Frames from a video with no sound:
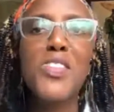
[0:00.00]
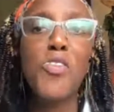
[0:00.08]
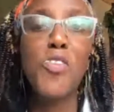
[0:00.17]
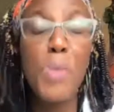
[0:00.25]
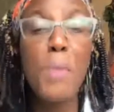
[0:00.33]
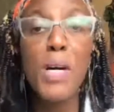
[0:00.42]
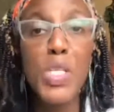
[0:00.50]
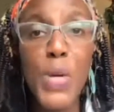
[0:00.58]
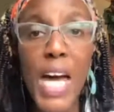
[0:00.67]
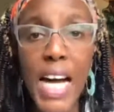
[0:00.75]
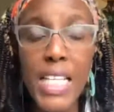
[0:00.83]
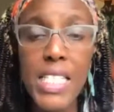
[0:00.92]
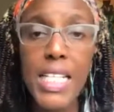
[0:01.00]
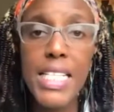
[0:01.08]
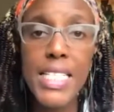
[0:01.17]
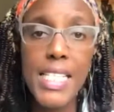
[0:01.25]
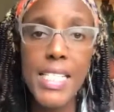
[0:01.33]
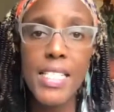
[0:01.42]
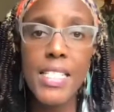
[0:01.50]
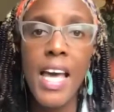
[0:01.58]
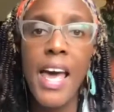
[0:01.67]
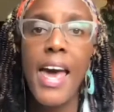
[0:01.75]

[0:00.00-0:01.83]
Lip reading: not for me, but we actually did it.